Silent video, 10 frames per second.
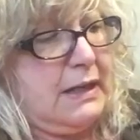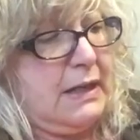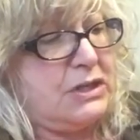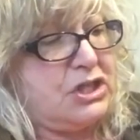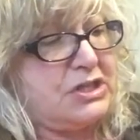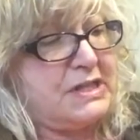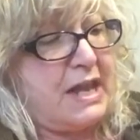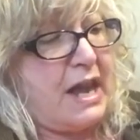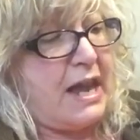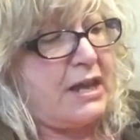It's just
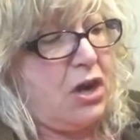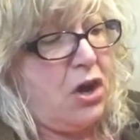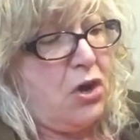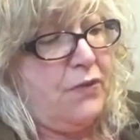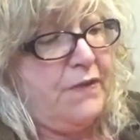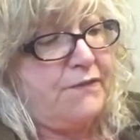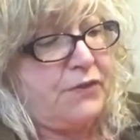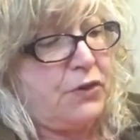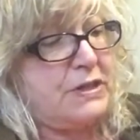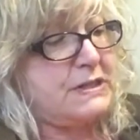that I called the
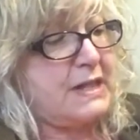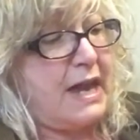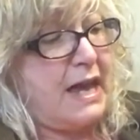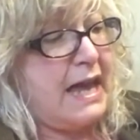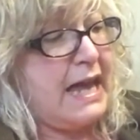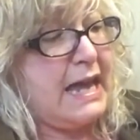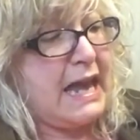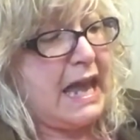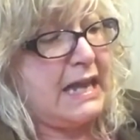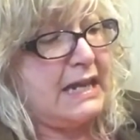furnace
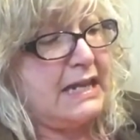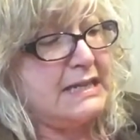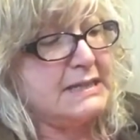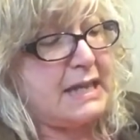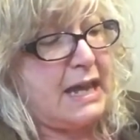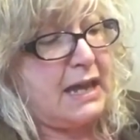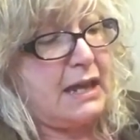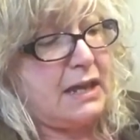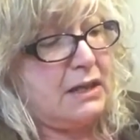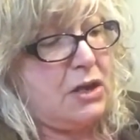guy. And he's
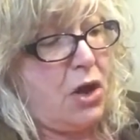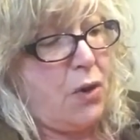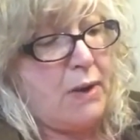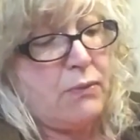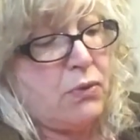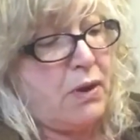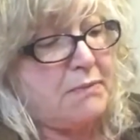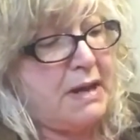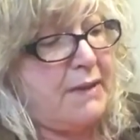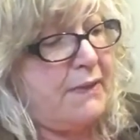like, no, I won't
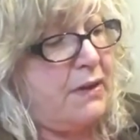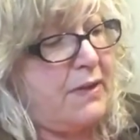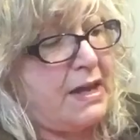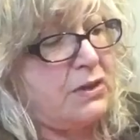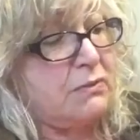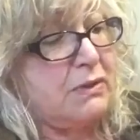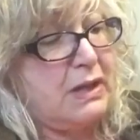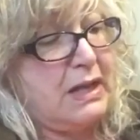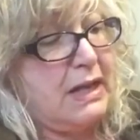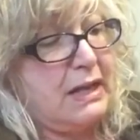come down there.
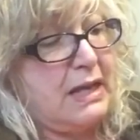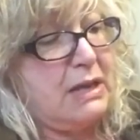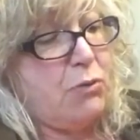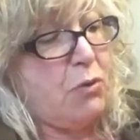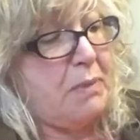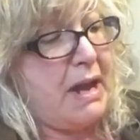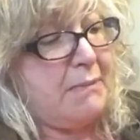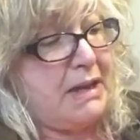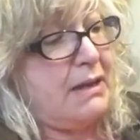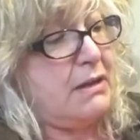He won't pay
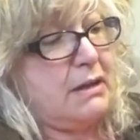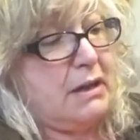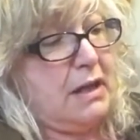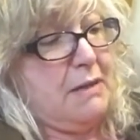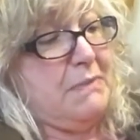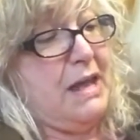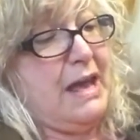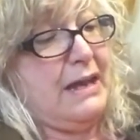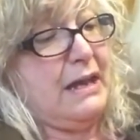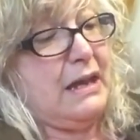me. I'm
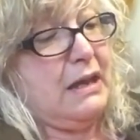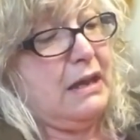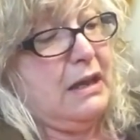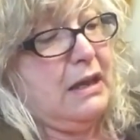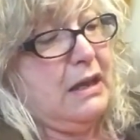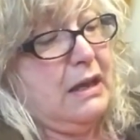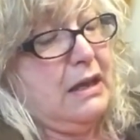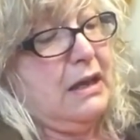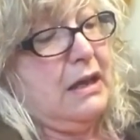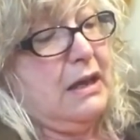like,
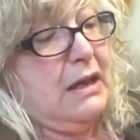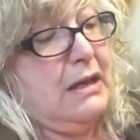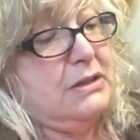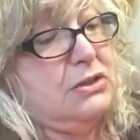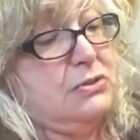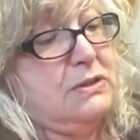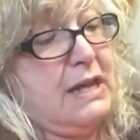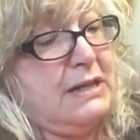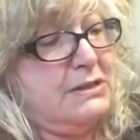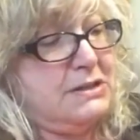dude,
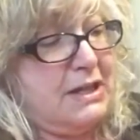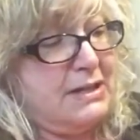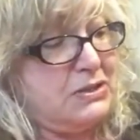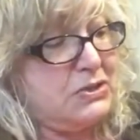is there